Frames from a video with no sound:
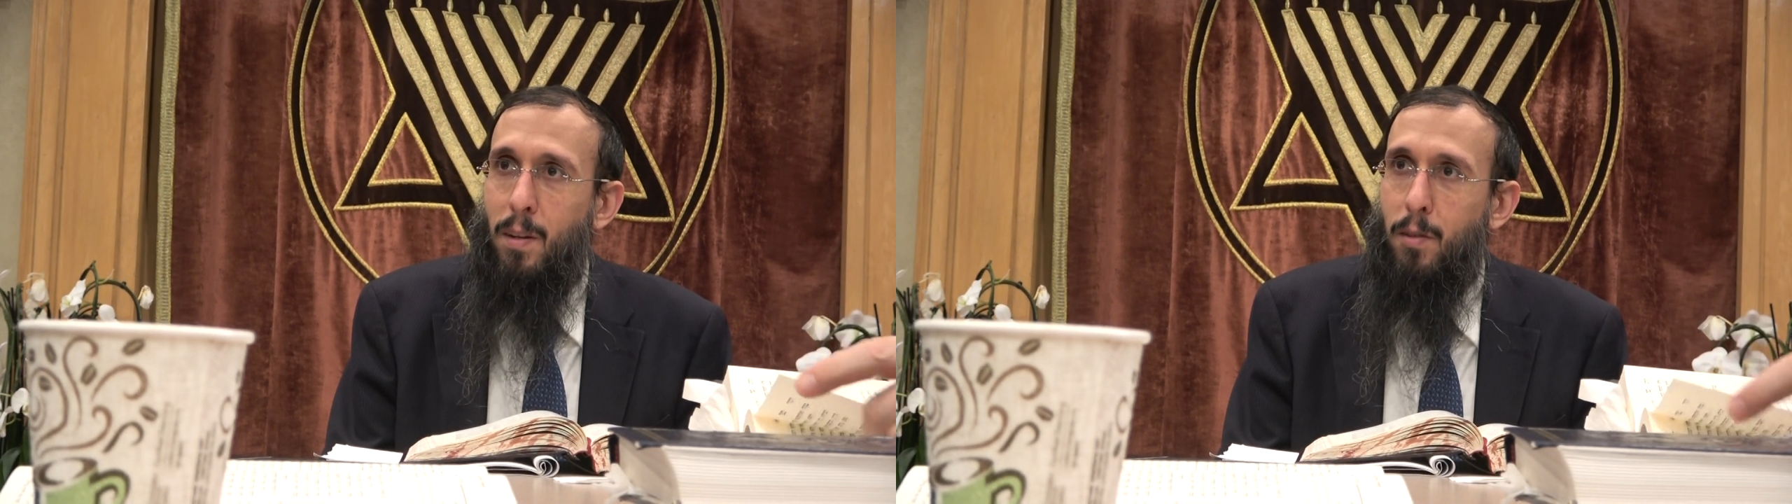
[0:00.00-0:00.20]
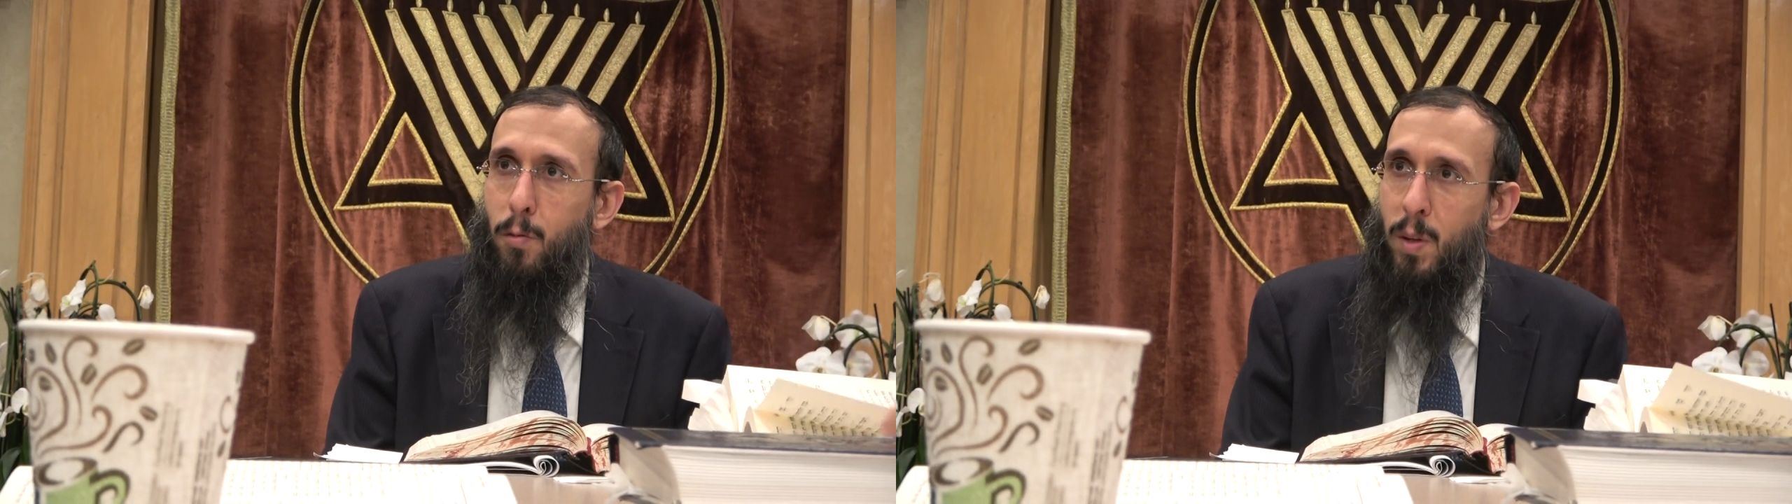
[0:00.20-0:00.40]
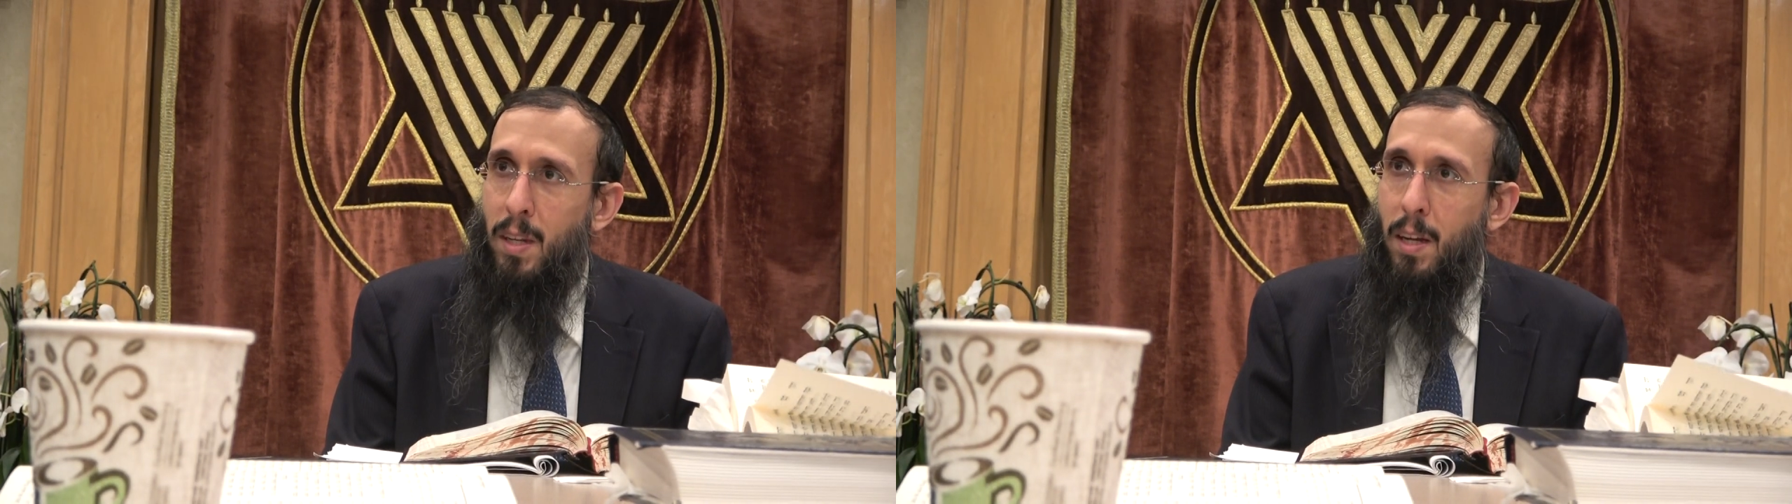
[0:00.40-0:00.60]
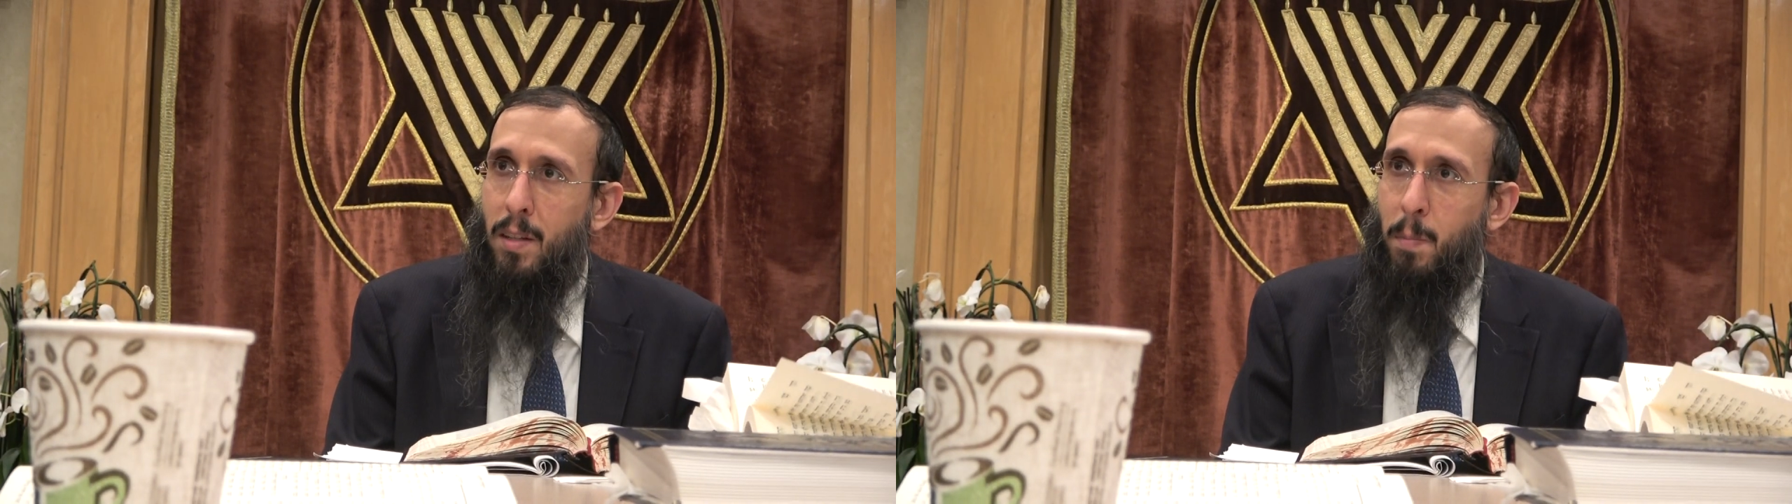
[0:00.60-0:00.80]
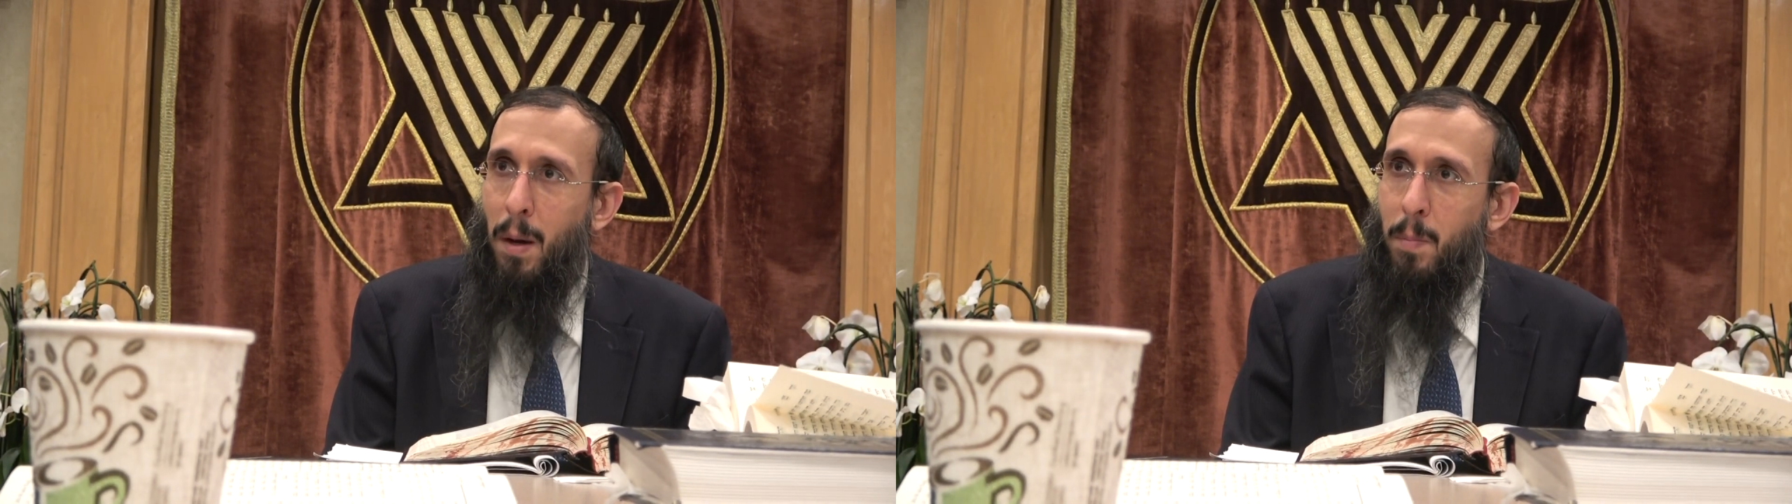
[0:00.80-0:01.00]
3 years
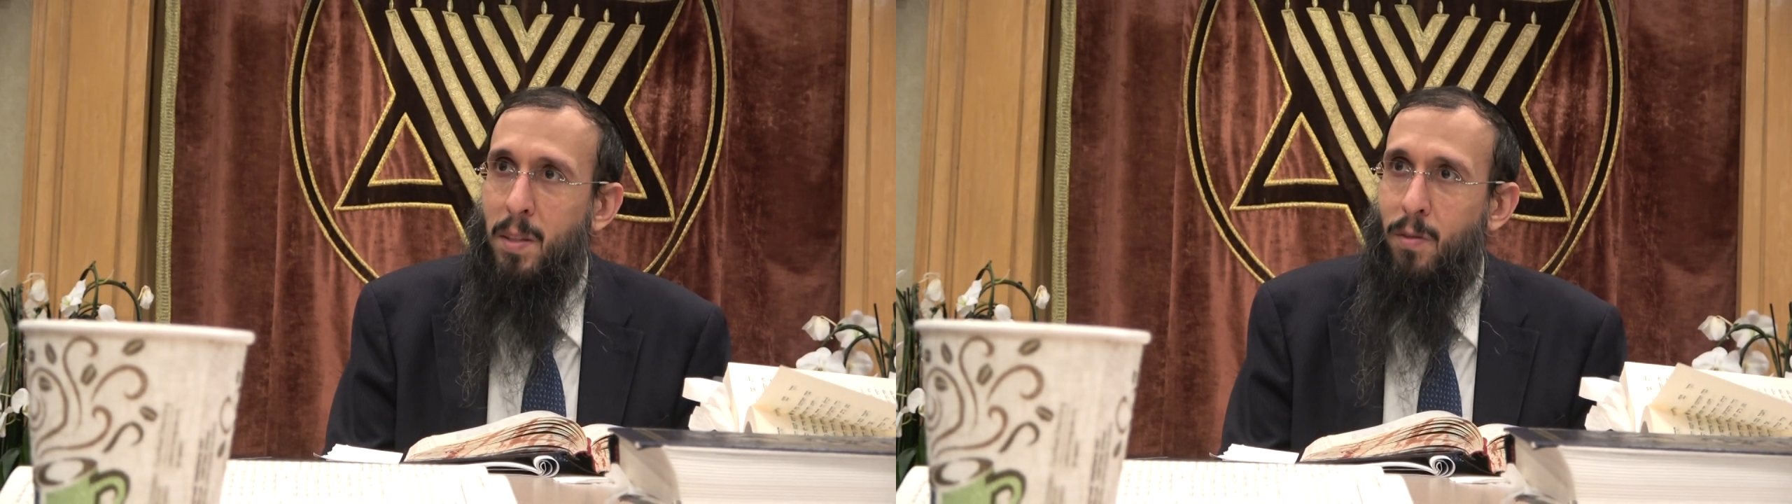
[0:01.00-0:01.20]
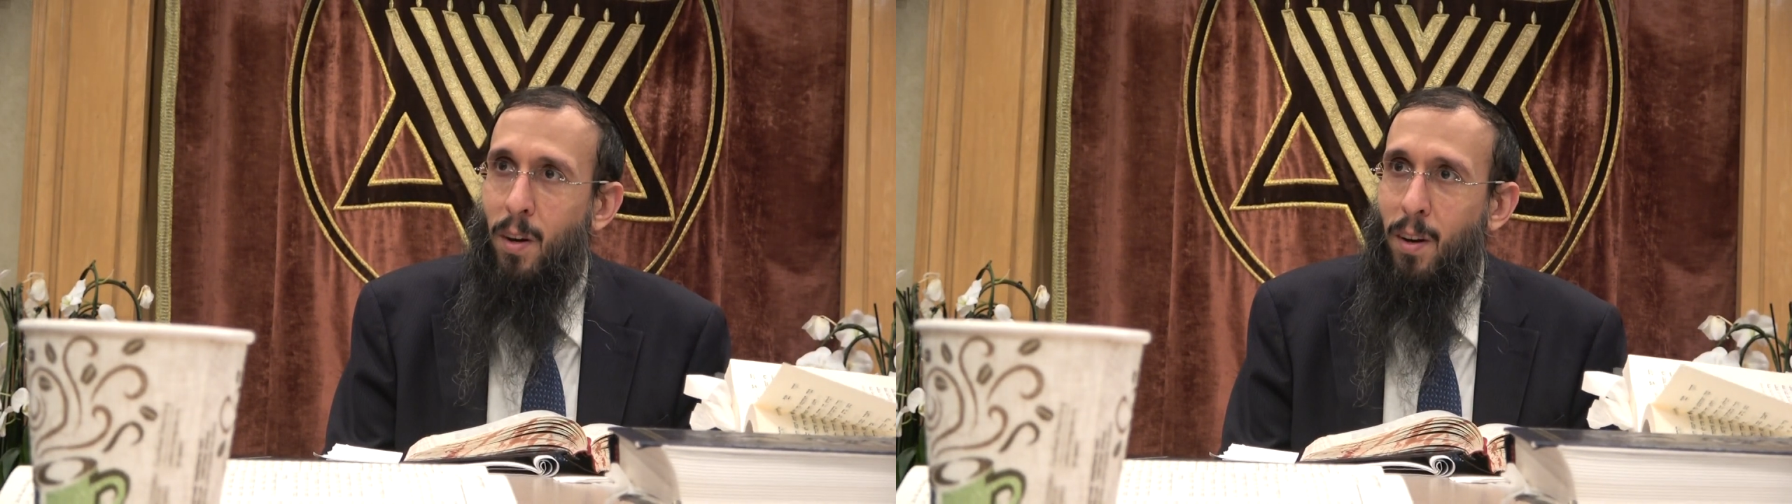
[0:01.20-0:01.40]
bar mitzvah,